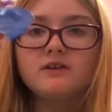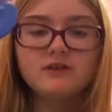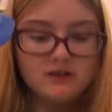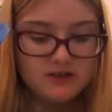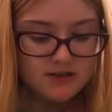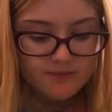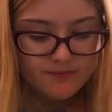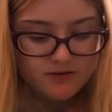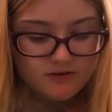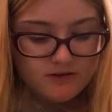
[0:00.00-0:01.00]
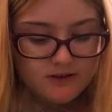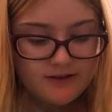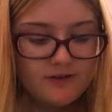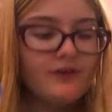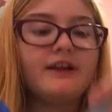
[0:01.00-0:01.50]
cup,
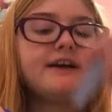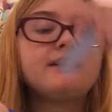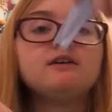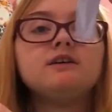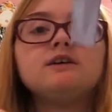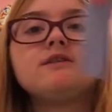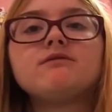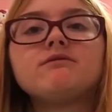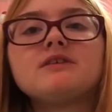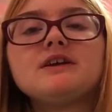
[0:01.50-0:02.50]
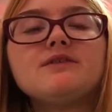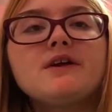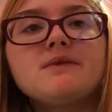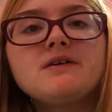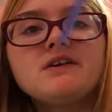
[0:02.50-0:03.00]
like look at like, see what
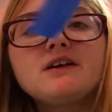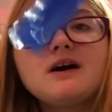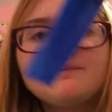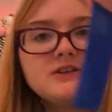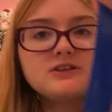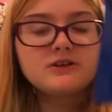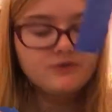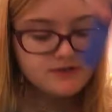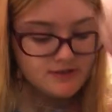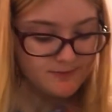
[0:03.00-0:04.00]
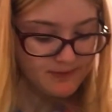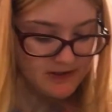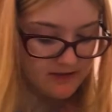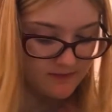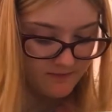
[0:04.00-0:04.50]
I mean, a cup, it's so easy to
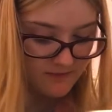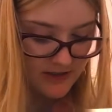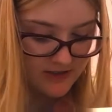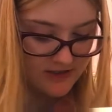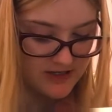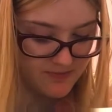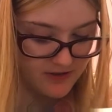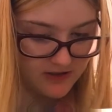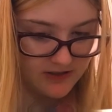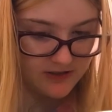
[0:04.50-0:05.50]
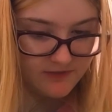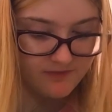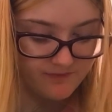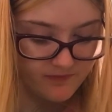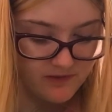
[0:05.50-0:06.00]
peel. I just keep it in here,
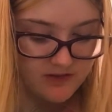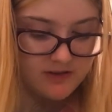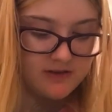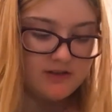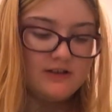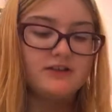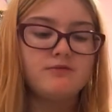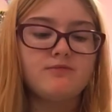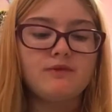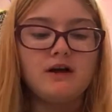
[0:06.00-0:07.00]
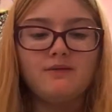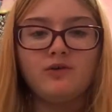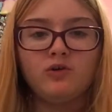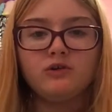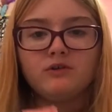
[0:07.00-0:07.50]
and this, um,
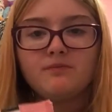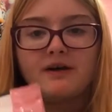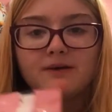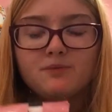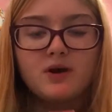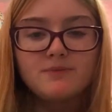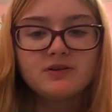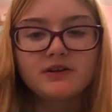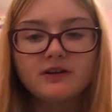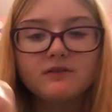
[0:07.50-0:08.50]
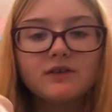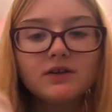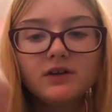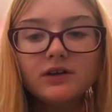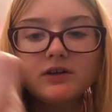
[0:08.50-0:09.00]
old makeup wipe thing.
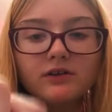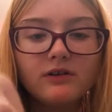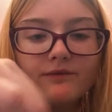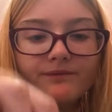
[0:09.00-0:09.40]
No.